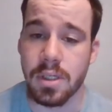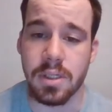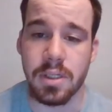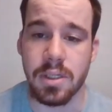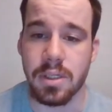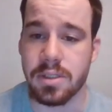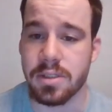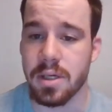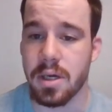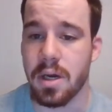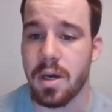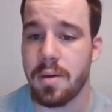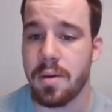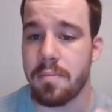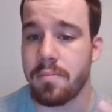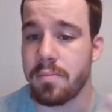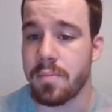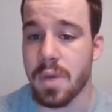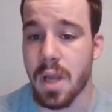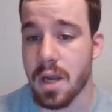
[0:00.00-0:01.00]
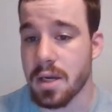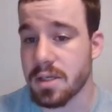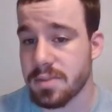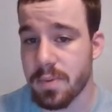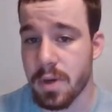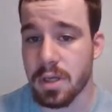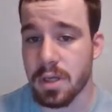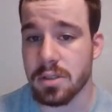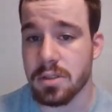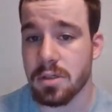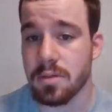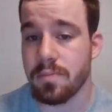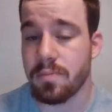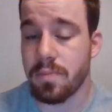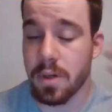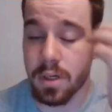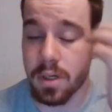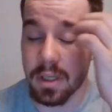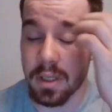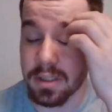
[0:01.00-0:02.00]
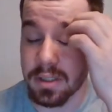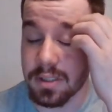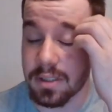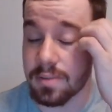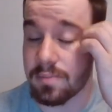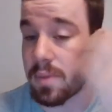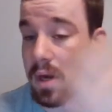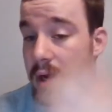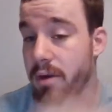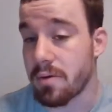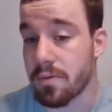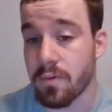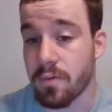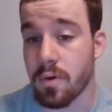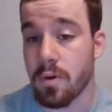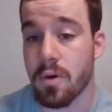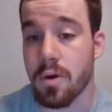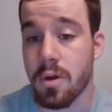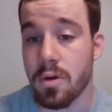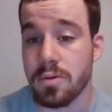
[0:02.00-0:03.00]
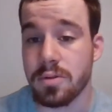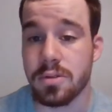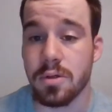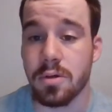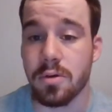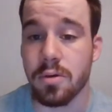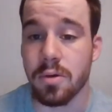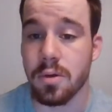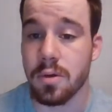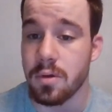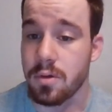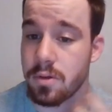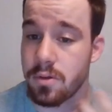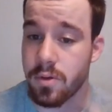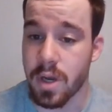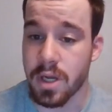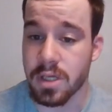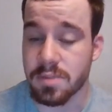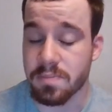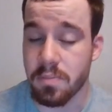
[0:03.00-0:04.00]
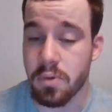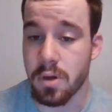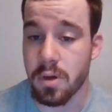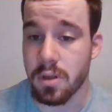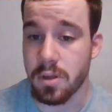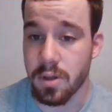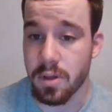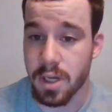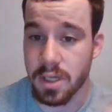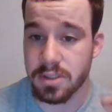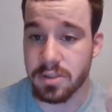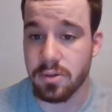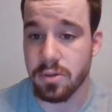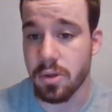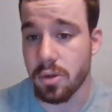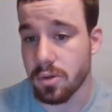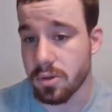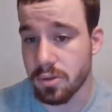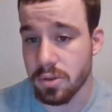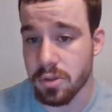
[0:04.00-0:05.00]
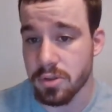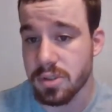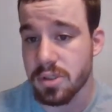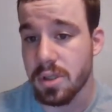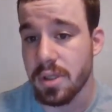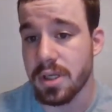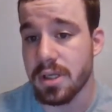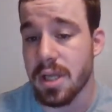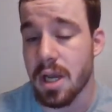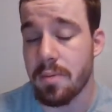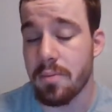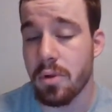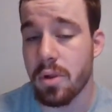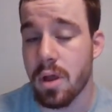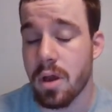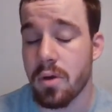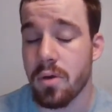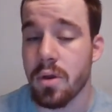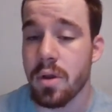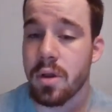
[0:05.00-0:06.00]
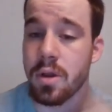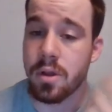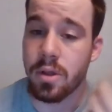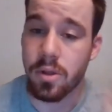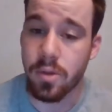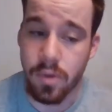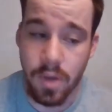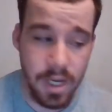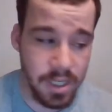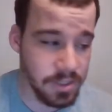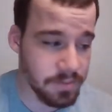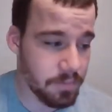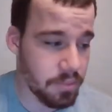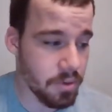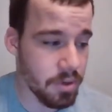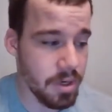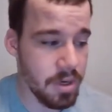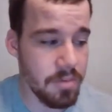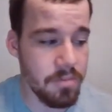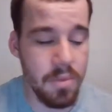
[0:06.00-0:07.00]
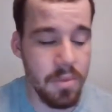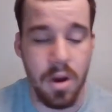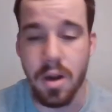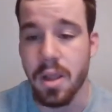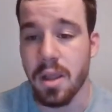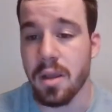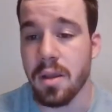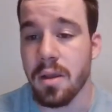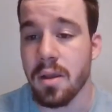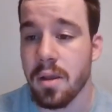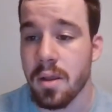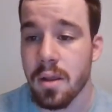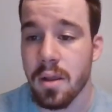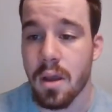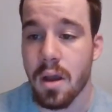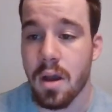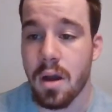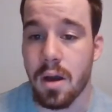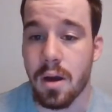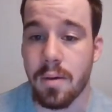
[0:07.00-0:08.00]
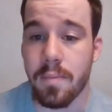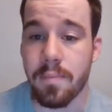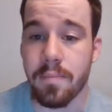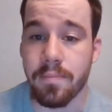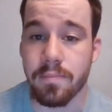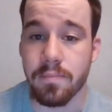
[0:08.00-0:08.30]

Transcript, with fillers: It's not a sponsor, but it's my referral code. So you guys put it. You guys use the link down below. You guys put in money. You